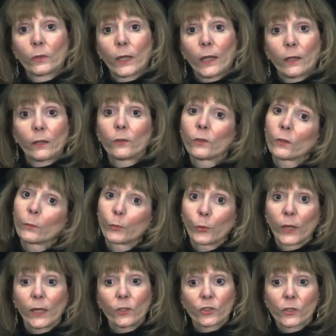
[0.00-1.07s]
And the
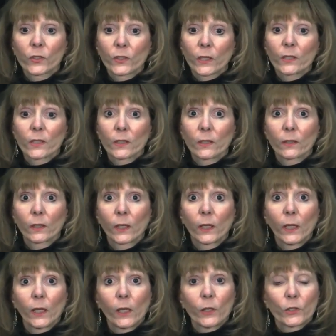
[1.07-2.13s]
brain just does it.
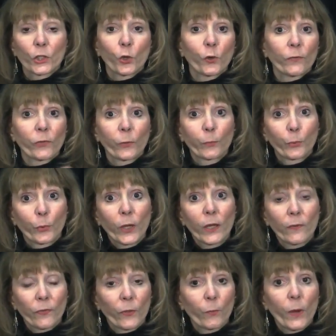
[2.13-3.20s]
So if
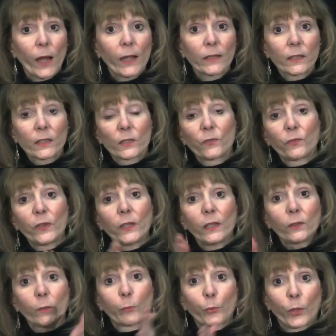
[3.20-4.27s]
the mind is
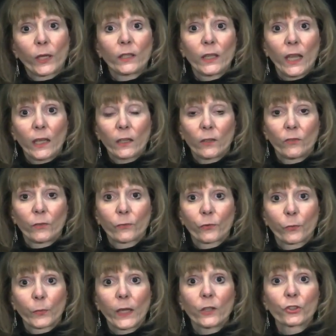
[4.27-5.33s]
feeding the brain negative
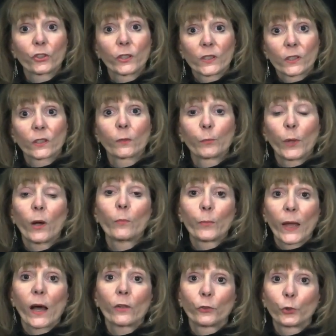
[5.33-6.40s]
information, it's going to pump
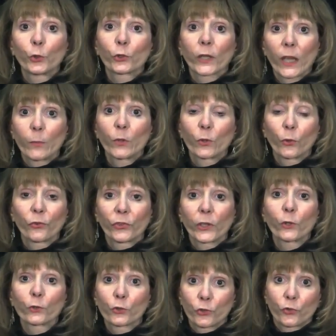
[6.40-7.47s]
out neurochemicals
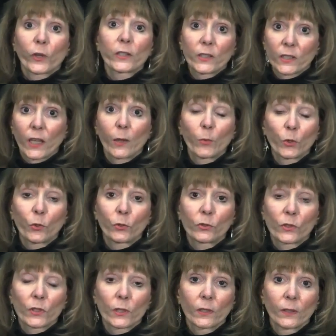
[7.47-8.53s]
that are stress
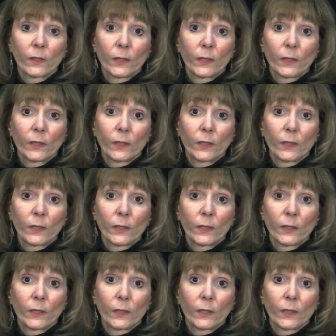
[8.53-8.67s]
chemicals.